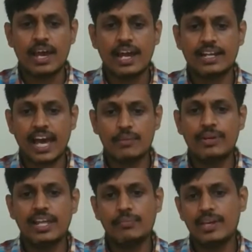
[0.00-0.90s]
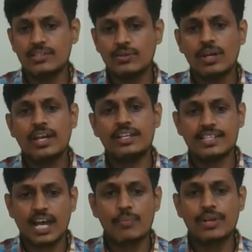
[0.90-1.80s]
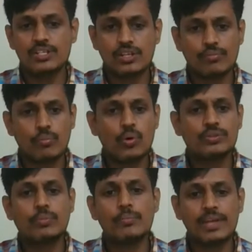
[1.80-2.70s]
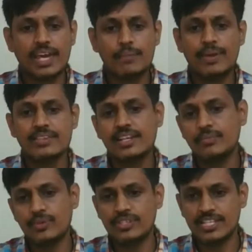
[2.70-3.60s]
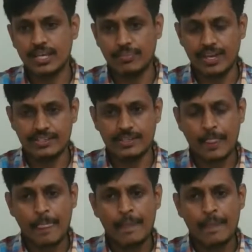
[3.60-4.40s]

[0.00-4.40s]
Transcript: And hybrid APIs, it is a combination of both public APIs and business APIs.